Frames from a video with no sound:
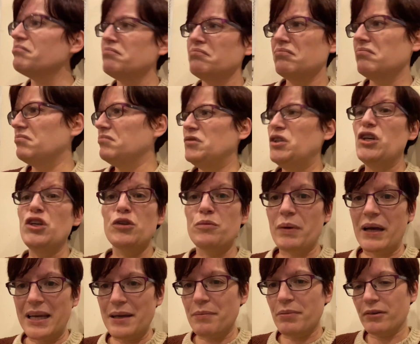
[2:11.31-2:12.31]

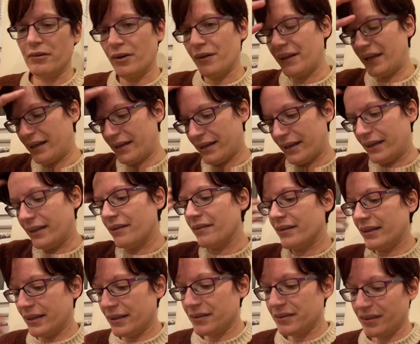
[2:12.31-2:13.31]
newspaper or that kind of
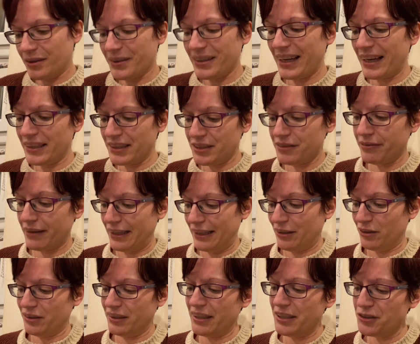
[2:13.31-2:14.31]
thing. So card is fairly good,
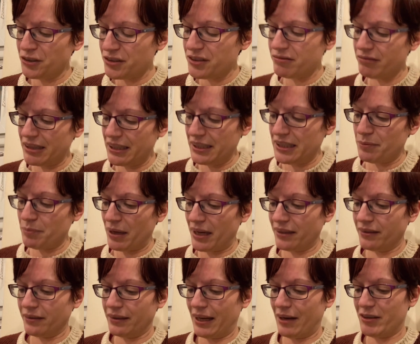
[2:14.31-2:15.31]
and it does really depend
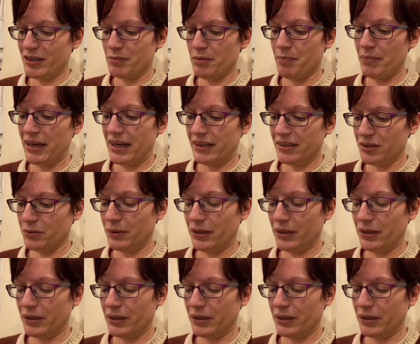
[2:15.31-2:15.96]
on how it's prepared as well.